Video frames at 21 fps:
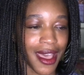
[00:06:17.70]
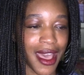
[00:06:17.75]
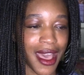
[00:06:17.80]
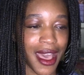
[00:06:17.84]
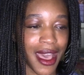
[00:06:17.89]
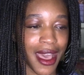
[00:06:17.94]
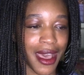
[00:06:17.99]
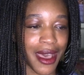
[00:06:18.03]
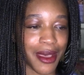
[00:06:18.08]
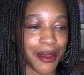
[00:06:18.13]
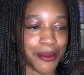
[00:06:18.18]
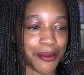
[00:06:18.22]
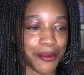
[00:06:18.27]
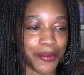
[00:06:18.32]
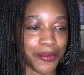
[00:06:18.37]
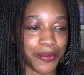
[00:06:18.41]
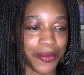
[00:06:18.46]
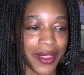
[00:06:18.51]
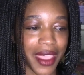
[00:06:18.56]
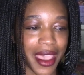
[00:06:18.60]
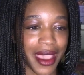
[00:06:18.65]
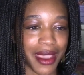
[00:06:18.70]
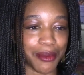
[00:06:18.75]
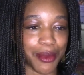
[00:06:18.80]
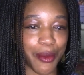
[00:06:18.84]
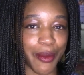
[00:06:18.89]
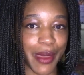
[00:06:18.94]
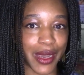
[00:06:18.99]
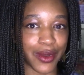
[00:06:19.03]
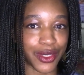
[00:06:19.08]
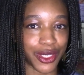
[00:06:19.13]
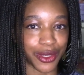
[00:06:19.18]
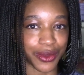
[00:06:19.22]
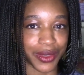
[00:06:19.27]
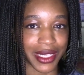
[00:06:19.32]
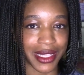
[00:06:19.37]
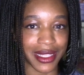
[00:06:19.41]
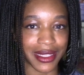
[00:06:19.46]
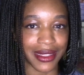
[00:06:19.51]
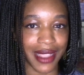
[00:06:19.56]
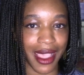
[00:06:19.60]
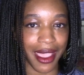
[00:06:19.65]
I'm about to
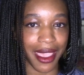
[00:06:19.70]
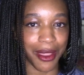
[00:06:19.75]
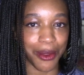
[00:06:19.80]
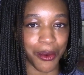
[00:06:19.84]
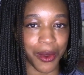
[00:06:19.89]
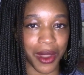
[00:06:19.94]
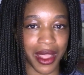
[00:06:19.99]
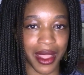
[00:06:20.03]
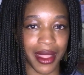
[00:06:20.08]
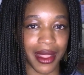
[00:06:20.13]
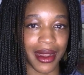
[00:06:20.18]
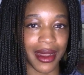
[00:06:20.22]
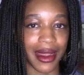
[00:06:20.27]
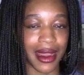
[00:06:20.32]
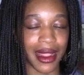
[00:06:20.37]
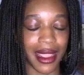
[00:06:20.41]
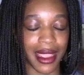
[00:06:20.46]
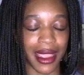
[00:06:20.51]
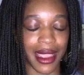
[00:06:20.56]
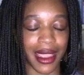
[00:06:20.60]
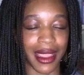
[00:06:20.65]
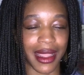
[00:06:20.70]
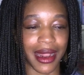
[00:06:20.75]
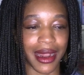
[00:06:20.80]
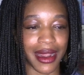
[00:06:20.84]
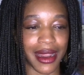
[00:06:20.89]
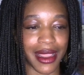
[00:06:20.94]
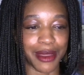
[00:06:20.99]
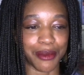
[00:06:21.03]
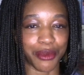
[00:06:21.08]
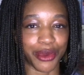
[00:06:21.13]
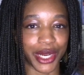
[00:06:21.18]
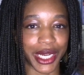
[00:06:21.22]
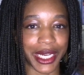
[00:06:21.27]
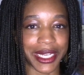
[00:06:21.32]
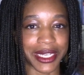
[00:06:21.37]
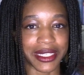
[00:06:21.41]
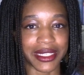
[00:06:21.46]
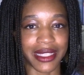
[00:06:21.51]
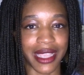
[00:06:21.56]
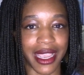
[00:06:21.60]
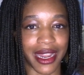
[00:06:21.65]
read the second one, and I'm pretty
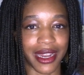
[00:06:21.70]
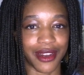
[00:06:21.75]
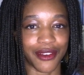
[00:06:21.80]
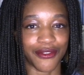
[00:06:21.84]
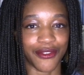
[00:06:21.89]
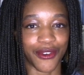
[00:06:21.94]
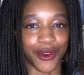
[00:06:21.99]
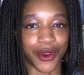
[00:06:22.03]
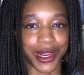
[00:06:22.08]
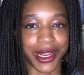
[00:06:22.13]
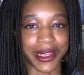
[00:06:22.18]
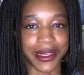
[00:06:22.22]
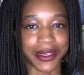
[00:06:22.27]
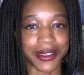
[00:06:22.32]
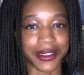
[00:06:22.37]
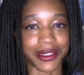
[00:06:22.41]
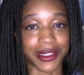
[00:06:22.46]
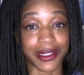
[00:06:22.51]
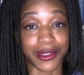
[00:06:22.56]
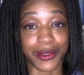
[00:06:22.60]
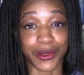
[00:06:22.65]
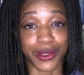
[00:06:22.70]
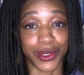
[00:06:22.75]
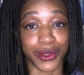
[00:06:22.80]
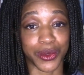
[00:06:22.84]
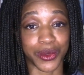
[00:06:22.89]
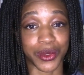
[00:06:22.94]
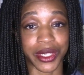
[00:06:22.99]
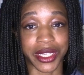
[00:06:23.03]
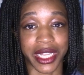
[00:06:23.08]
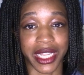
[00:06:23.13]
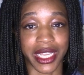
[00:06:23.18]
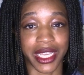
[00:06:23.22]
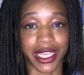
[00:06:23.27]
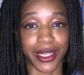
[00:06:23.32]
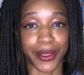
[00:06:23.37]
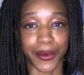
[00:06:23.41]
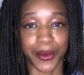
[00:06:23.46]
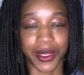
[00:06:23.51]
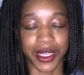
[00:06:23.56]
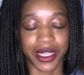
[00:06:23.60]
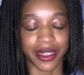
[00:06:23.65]
excited for it because this was a really
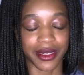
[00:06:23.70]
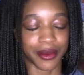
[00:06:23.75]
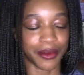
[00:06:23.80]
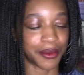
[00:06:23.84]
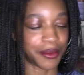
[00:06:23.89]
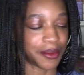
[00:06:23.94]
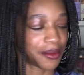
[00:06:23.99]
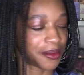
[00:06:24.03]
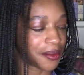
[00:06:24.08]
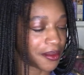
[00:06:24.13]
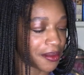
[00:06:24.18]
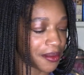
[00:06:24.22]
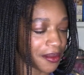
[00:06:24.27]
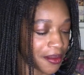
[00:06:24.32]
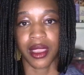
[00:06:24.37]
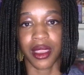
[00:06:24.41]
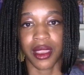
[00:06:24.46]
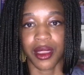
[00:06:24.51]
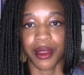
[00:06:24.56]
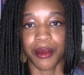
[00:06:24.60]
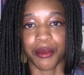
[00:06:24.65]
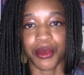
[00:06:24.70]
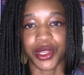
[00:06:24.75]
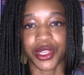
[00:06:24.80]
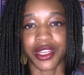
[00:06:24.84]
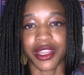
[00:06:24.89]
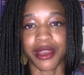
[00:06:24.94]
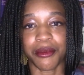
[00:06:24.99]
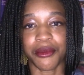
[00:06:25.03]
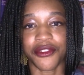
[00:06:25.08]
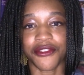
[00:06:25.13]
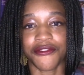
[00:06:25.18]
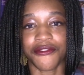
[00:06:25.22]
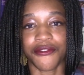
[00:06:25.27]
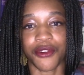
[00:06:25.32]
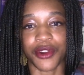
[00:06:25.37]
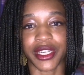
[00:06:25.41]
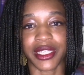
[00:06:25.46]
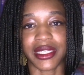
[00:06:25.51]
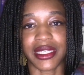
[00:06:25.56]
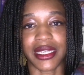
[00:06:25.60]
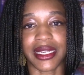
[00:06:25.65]
good one. Book number
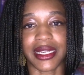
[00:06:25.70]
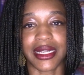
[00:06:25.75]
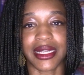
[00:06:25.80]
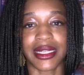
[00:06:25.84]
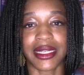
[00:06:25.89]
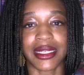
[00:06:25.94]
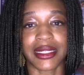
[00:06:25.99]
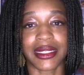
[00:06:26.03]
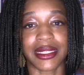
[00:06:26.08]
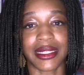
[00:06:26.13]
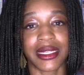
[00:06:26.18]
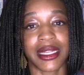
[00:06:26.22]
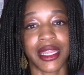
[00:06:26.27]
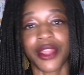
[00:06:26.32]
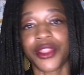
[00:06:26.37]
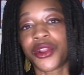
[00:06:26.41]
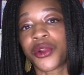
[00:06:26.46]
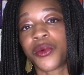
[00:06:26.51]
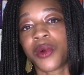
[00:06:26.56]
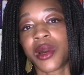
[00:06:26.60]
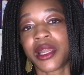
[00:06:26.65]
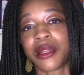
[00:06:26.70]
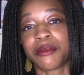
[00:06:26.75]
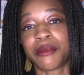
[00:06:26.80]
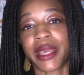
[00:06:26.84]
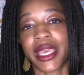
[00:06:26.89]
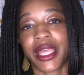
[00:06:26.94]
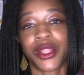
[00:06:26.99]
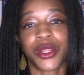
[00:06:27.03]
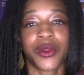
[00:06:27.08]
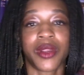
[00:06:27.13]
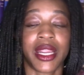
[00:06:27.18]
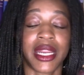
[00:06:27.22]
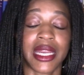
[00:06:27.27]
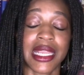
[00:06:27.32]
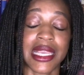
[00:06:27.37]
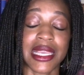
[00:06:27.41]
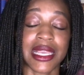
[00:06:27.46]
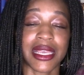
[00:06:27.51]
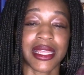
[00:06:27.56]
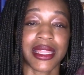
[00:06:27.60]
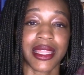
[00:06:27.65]
14 is another one by Lorraine
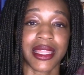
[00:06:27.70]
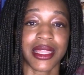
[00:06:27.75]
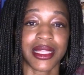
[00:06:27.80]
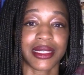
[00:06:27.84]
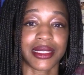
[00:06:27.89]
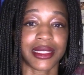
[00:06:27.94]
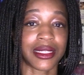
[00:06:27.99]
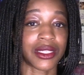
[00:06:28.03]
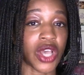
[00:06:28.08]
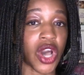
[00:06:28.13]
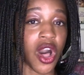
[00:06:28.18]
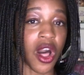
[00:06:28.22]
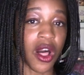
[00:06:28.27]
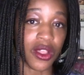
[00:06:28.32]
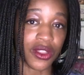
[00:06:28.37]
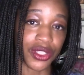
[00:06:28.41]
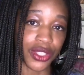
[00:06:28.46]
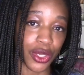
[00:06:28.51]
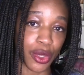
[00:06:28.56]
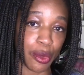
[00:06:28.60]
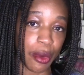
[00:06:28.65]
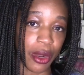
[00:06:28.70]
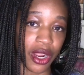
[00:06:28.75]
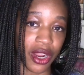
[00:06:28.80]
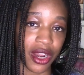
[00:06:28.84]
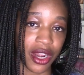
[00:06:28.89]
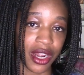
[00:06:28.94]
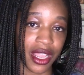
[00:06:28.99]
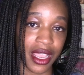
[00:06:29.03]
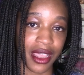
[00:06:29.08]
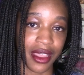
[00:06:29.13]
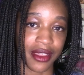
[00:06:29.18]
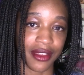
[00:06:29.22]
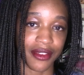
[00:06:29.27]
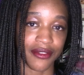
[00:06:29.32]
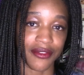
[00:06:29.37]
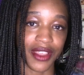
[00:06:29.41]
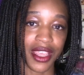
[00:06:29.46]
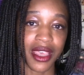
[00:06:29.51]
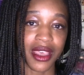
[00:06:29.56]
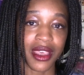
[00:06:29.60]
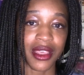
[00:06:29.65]
Heath, and this is also part
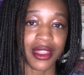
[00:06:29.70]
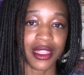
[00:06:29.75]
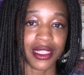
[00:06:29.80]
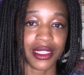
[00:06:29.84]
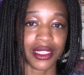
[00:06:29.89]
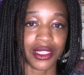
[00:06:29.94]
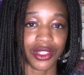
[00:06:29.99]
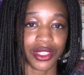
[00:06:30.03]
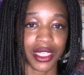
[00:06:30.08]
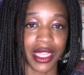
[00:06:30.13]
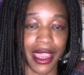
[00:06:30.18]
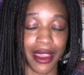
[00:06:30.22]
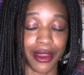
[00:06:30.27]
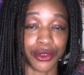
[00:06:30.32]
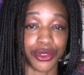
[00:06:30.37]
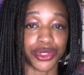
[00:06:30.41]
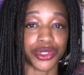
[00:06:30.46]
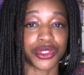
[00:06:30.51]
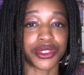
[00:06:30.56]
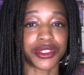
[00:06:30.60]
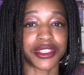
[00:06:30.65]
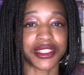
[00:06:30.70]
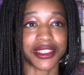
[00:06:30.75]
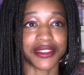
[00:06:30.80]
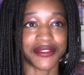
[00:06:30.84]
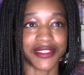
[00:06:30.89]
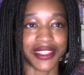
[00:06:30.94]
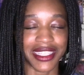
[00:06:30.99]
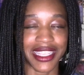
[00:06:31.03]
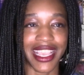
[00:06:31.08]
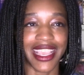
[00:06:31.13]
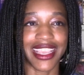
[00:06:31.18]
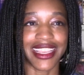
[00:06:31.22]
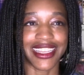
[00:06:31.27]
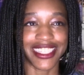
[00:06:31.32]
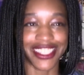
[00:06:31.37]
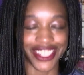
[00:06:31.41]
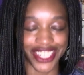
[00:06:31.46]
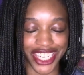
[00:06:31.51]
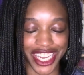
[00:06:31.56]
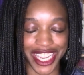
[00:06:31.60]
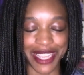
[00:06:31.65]
of the Scoundrels of
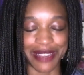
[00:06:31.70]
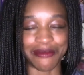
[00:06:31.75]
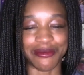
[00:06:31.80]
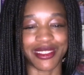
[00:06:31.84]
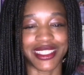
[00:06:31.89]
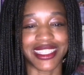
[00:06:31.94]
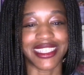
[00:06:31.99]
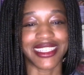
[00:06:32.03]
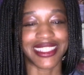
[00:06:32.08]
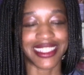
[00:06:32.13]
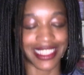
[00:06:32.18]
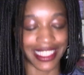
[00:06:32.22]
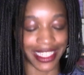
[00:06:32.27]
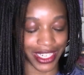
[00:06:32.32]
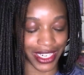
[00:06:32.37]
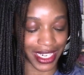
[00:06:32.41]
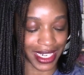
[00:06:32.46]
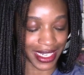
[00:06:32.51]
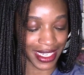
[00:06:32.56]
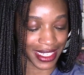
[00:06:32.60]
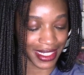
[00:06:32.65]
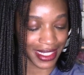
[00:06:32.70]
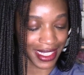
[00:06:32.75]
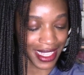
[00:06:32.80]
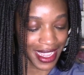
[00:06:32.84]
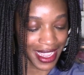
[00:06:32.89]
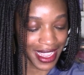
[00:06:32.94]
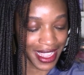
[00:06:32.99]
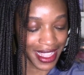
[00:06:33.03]
St. James series.